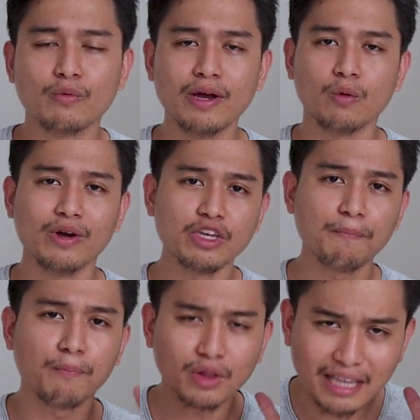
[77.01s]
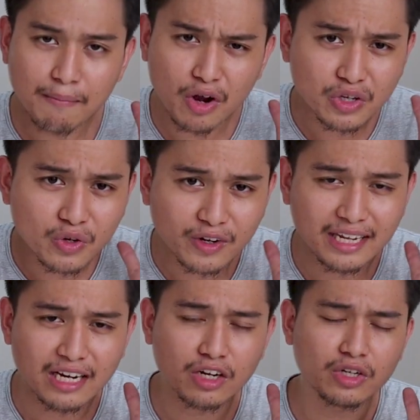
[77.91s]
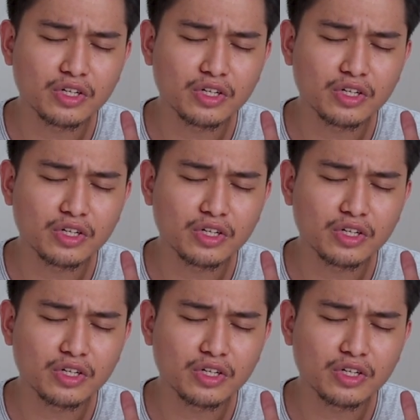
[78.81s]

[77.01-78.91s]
but when you put them on your ear,